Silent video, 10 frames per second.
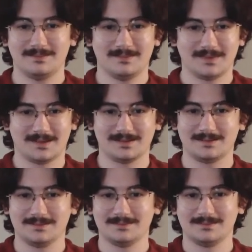
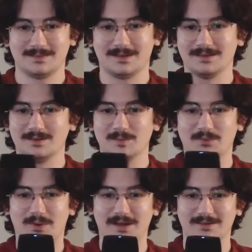like a little bit
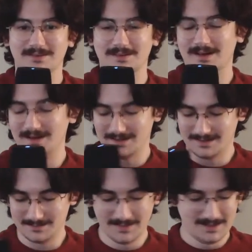wider than I
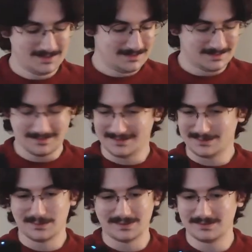am. It's like
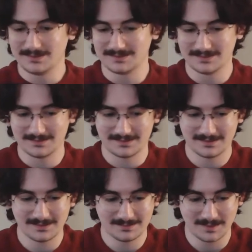22 inches or
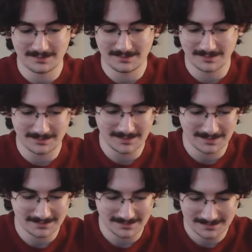so, maybe 21
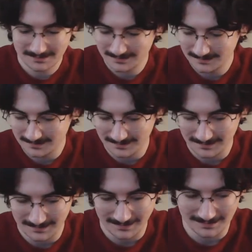inches.
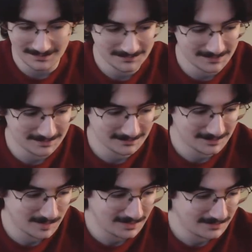I don't know. It doesn't really
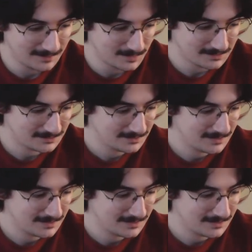matter that much.